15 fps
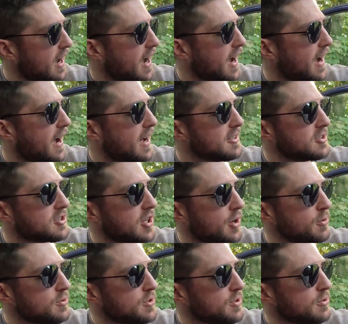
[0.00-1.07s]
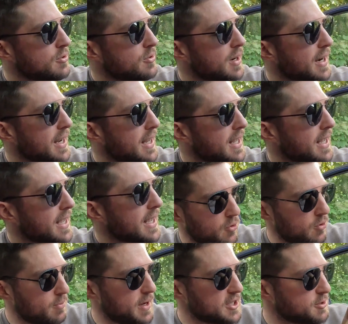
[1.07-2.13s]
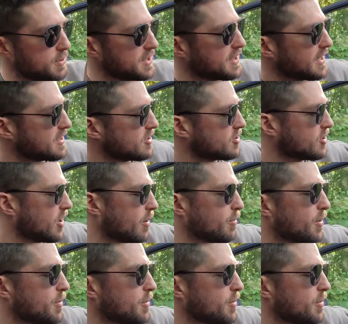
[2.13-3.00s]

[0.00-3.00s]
total 4 measurements at the top.